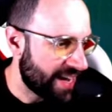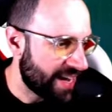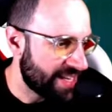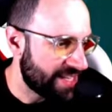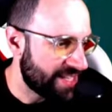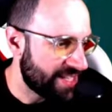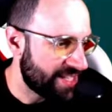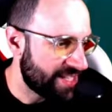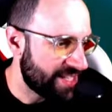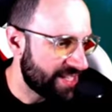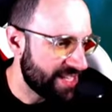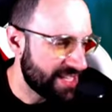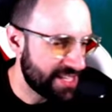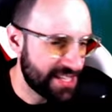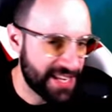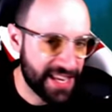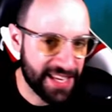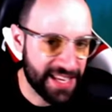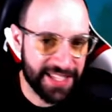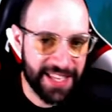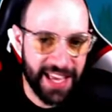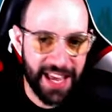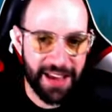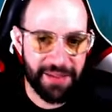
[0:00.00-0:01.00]
and see you
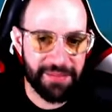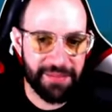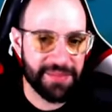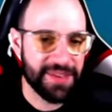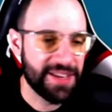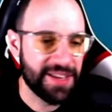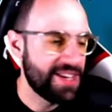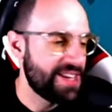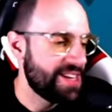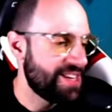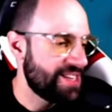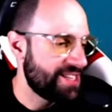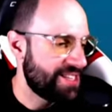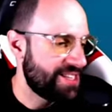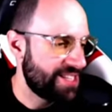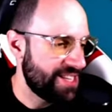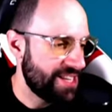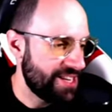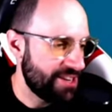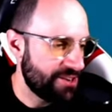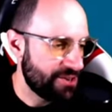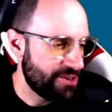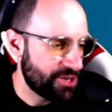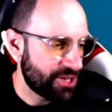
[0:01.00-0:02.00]
next time.
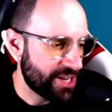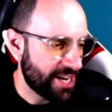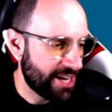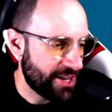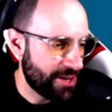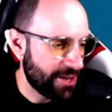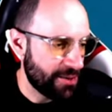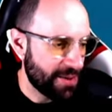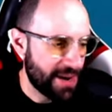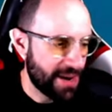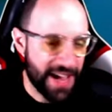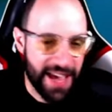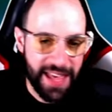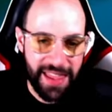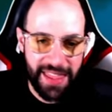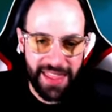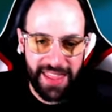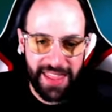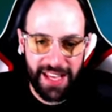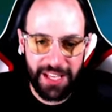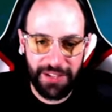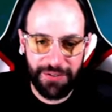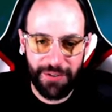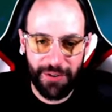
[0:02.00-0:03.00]
See you, Shadow,
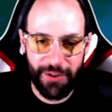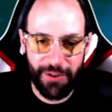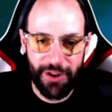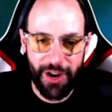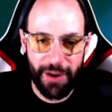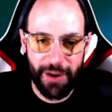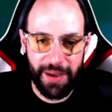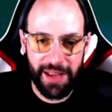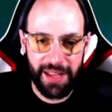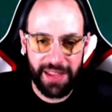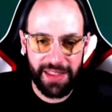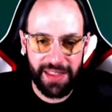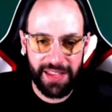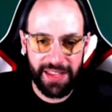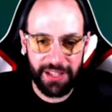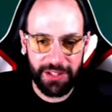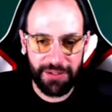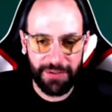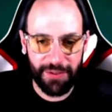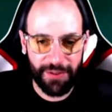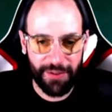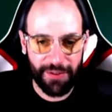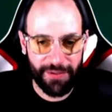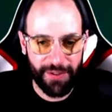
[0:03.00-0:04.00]
and thanks for coming.
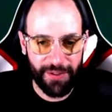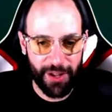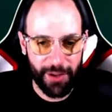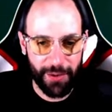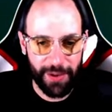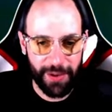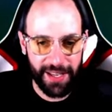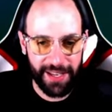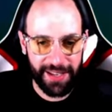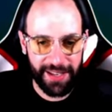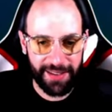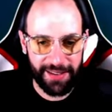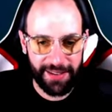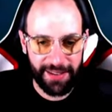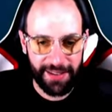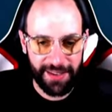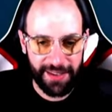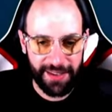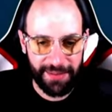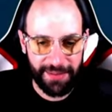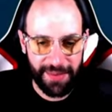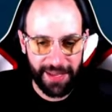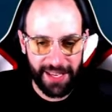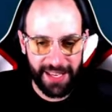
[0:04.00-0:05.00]
Thanks for following
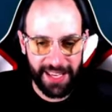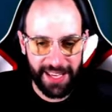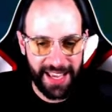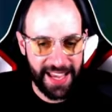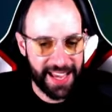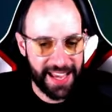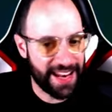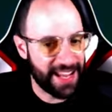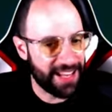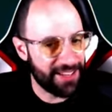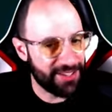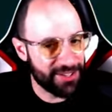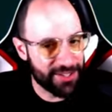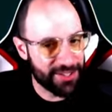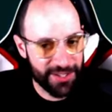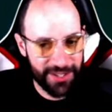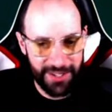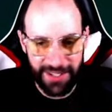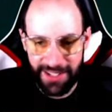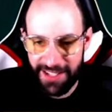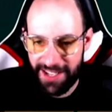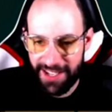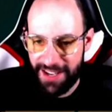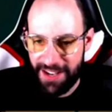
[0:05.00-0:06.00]
me and
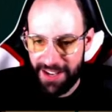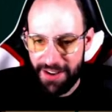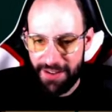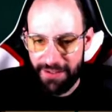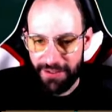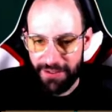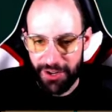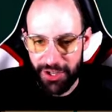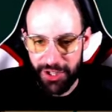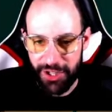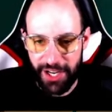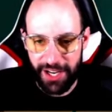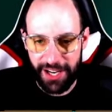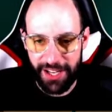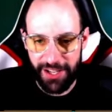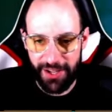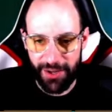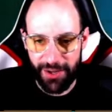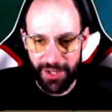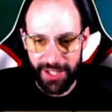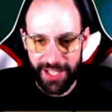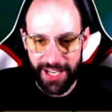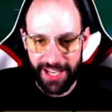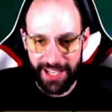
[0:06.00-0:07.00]
also for sharing
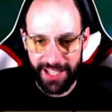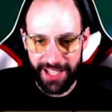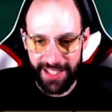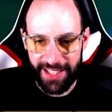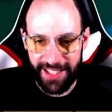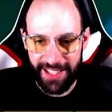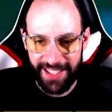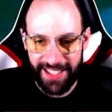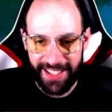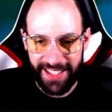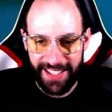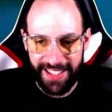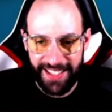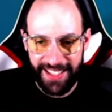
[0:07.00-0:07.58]
your channel.